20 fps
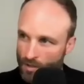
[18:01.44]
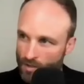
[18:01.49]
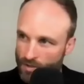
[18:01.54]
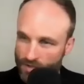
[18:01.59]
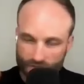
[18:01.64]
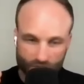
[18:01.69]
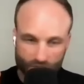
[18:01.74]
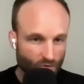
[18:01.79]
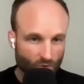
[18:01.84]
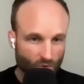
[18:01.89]

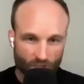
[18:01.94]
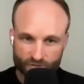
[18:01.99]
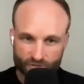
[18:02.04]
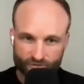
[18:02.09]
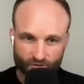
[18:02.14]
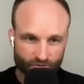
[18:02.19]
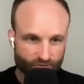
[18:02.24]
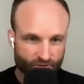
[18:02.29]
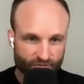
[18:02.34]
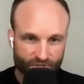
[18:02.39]
still works
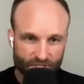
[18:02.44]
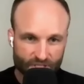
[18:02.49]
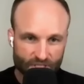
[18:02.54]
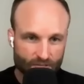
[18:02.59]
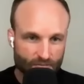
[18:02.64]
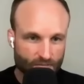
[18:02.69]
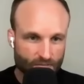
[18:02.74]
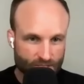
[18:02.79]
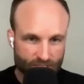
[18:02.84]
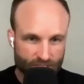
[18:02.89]
for
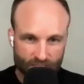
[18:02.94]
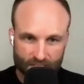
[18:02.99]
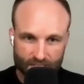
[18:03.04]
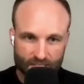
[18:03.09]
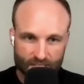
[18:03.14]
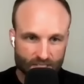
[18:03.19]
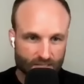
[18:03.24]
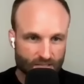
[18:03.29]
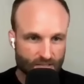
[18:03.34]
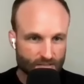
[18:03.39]
50,
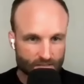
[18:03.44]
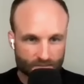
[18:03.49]
60,